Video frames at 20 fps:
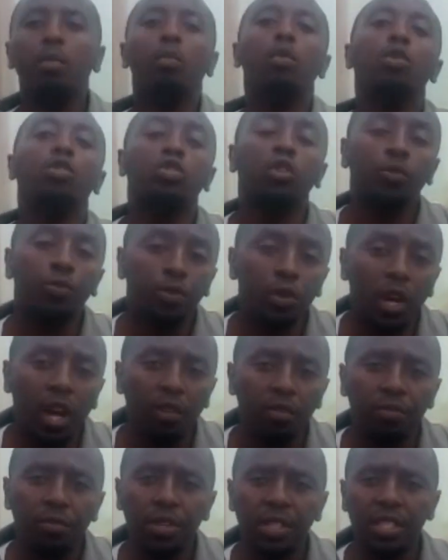Most of you
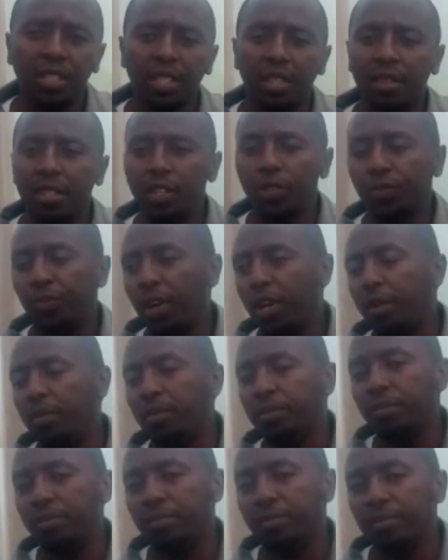have visited this
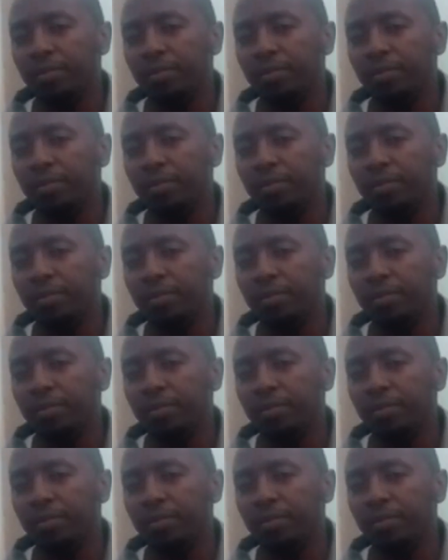farm,